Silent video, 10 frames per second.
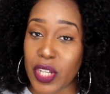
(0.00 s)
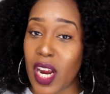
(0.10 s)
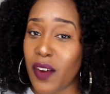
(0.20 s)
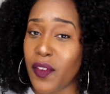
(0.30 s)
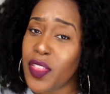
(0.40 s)

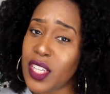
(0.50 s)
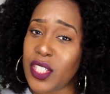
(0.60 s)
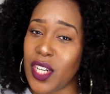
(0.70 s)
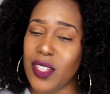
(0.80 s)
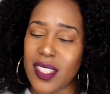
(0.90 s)
dryer for
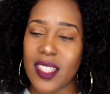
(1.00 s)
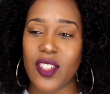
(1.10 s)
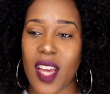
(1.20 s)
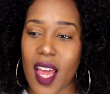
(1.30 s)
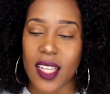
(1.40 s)
this year just
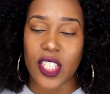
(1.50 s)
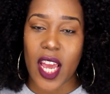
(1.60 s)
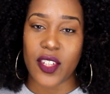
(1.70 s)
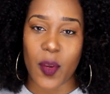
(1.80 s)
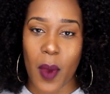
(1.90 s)
to kind of
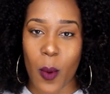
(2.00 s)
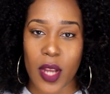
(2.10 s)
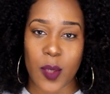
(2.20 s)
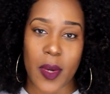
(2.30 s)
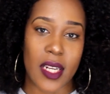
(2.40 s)
change up my
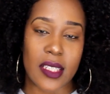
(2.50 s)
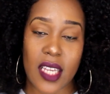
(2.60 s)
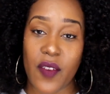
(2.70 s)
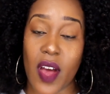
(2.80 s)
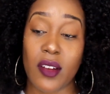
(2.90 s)
regimen and
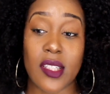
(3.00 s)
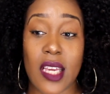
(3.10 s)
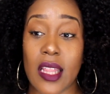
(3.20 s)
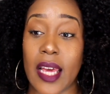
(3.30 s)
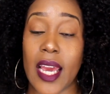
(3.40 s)
see if I'll
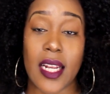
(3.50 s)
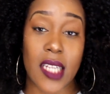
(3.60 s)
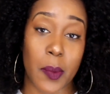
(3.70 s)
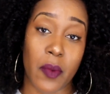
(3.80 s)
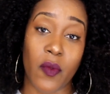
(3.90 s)
see like any
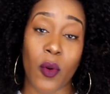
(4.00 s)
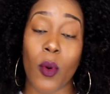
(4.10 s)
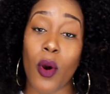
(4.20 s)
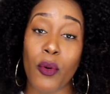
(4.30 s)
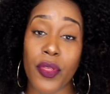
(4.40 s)
type of
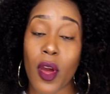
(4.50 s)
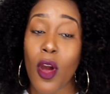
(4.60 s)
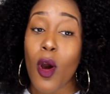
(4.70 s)
growth,